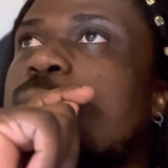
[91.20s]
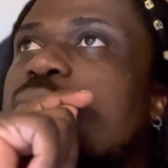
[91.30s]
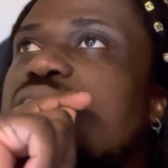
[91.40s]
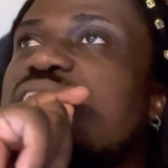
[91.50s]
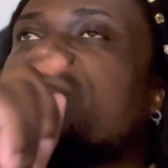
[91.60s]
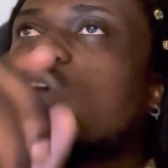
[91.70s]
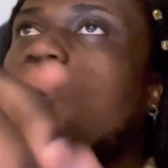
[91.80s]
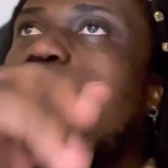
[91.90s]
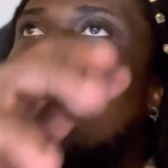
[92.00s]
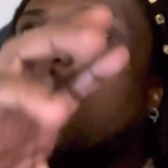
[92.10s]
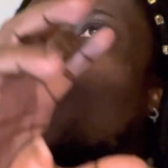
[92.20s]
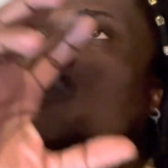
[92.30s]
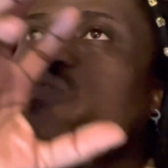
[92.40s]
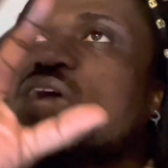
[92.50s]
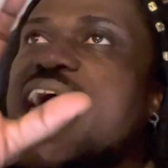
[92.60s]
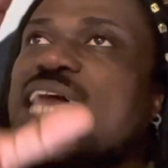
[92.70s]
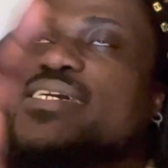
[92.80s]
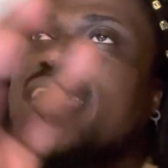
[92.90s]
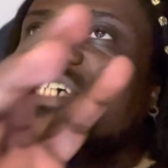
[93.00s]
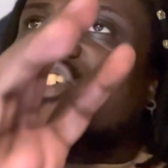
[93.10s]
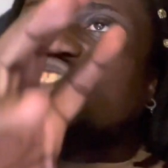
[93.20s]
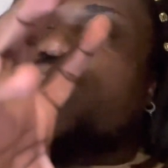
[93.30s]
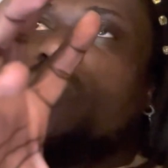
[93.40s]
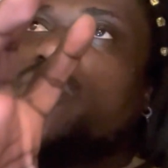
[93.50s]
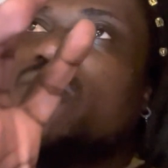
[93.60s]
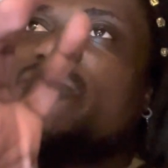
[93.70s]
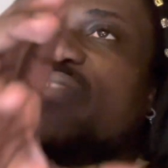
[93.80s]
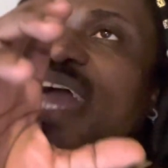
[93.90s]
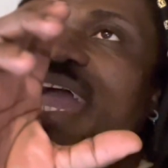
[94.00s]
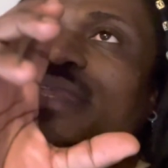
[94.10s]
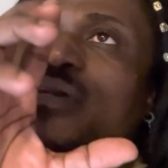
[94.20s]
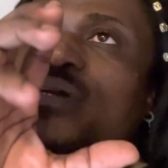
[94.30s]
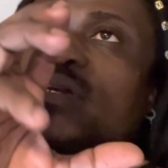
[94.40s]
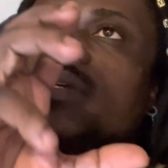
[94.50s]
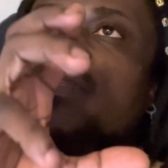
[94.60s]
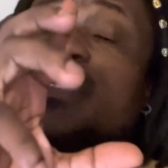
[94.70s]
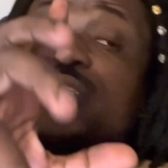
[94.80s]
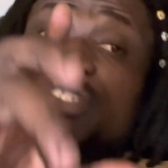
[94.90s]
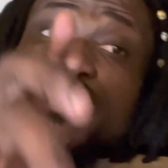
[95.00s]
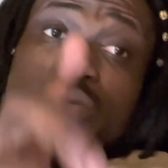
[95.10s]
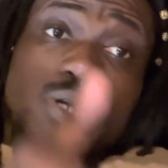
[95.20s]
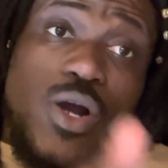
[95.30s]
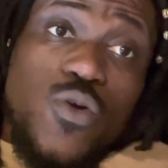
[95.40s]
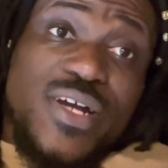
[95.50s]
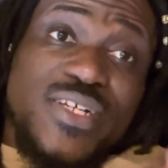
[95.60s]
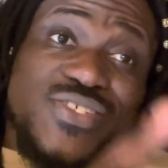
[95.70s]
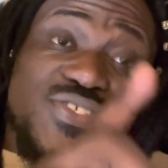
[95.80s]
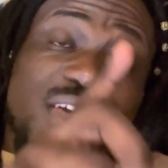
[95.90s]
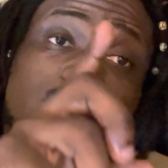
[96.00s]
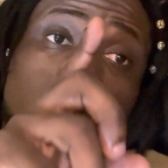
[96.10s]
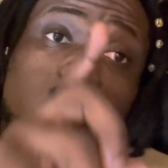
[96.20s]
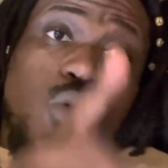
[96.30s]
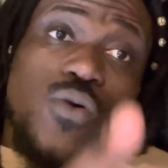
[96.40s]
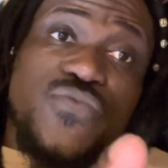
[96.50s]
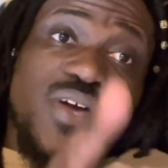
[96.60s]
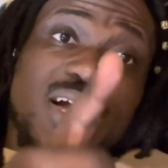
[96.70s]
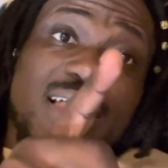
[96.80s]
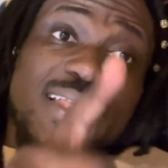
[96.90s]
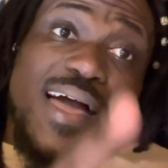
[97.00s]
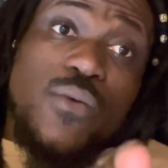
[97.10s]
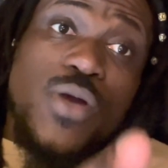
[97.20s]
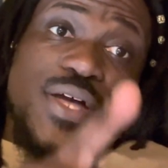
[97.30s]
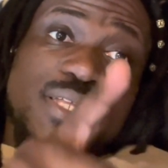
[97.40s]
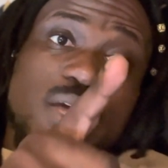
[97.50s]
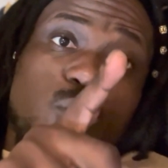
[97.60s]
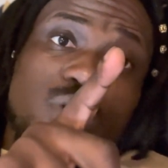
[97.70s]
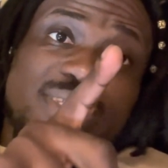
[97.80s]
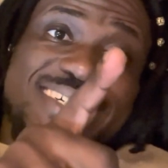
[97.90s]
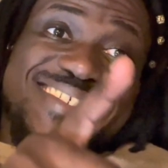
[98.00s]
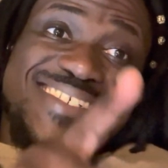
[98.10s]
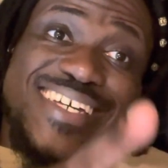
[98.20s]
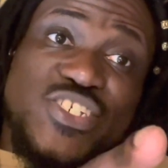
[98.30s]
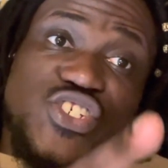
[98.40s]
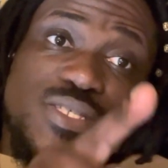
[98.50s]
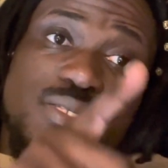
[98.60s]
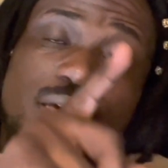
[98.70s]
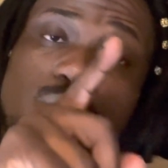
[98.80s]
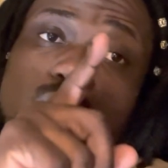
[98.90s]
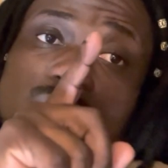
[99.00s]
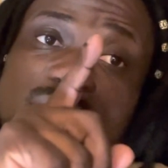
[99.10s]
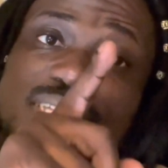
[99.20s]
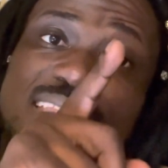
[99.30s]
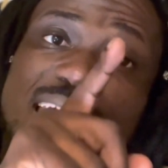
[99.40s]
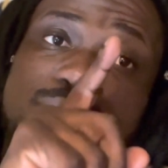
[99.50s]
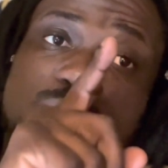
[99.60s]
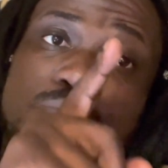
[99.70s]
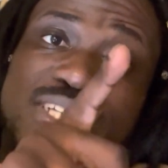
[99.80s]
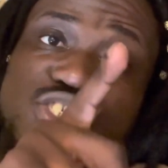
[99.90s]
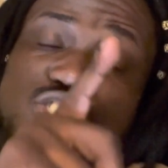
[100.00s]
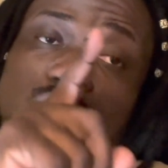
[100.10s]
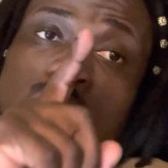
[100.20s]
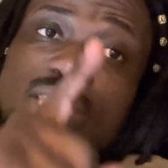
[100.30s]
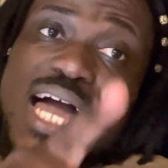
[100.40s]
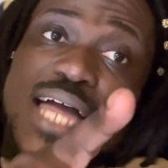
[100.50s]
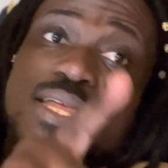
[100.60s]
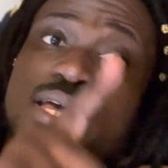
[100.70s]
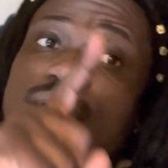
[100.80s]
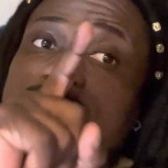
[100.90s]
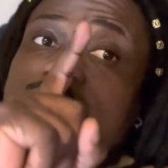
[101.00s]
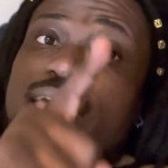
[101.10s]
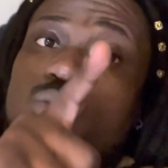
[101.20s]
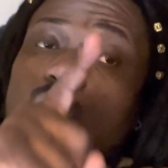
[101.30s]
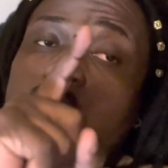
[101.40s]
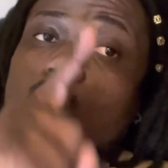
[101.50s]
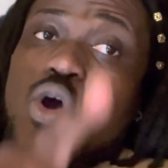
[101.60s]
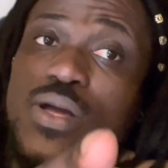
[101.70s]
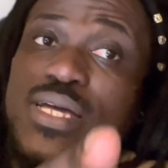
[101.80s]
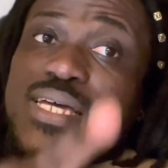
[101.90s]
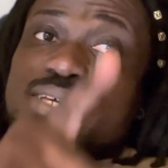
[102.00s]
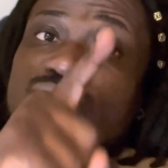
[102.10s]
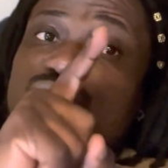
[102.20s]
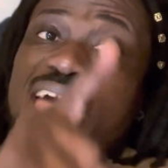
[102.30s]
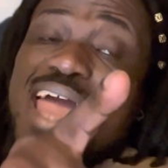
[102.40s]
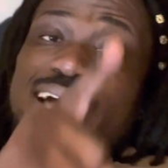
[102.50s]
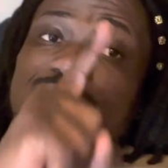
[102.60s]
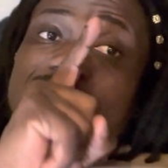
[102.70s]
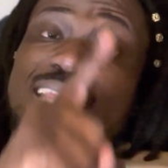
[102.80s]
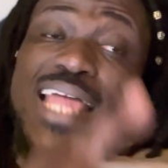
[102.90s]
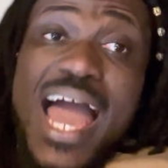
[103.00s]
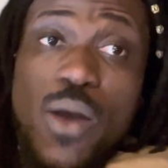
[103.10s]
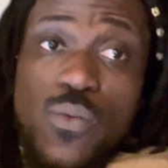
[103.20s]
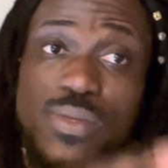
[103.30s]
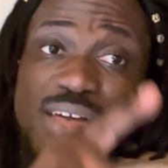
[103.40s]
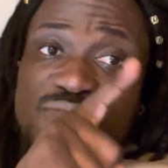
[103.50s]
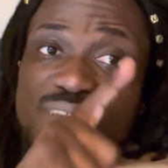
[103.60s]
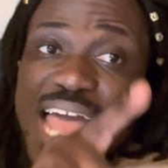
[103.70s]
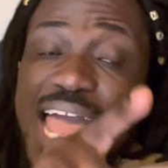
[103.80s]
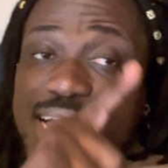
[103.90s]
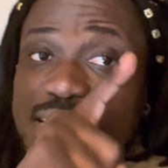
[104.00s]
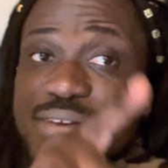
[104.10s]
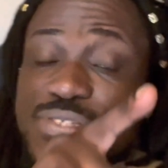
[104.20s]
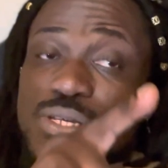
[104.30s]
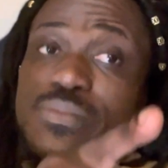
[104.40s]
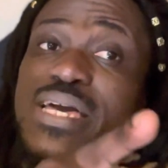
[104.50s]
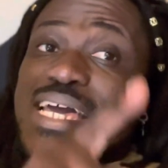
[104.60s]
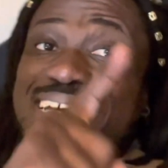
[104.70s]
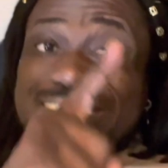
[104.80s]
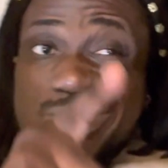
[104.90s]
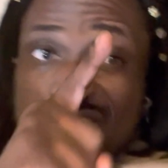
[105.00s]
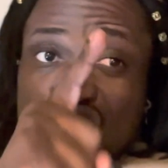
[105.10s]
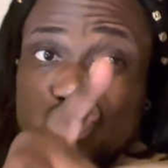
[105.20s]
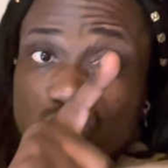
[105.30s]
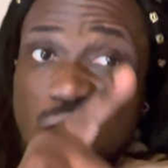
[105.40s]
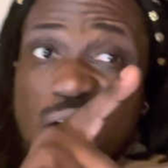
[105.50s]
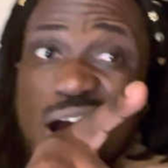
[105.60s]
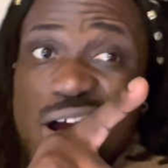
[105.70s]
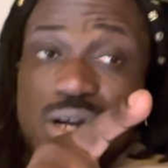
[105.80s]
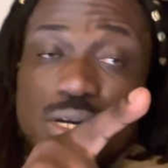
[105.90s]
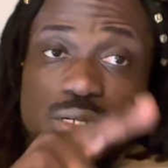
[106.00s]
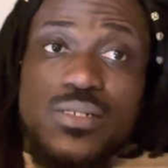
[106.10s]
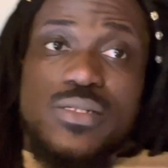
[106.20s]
even all the allegations they put on Vlad, they still go because they want the clout. They want the attention. They want their names mentioned online. They want that clout that Vlad gives them. Is the drug.